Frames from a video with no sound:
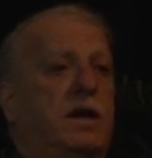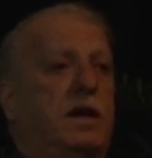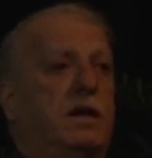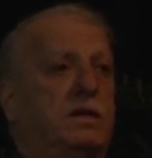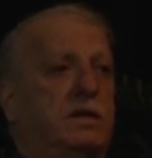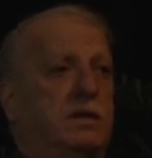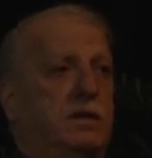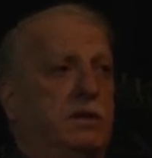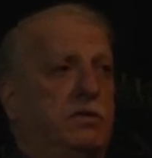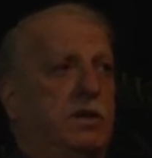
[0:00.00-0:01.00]
and
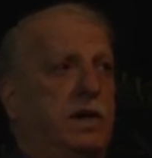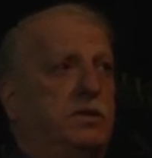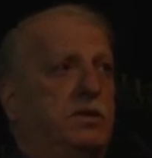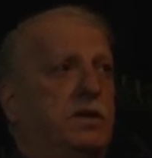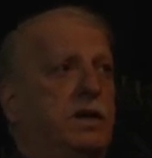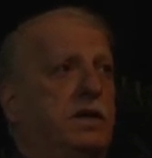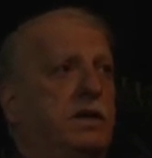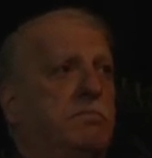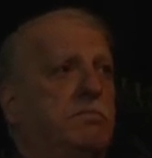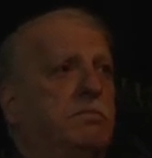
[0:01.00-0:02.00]
the United
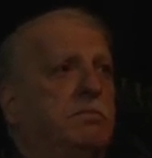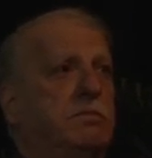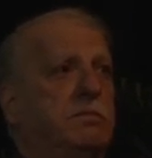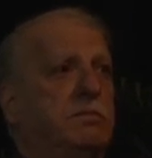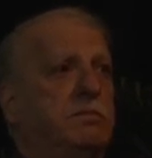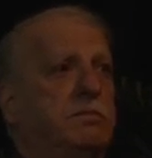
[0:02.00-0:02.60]
Kingdom,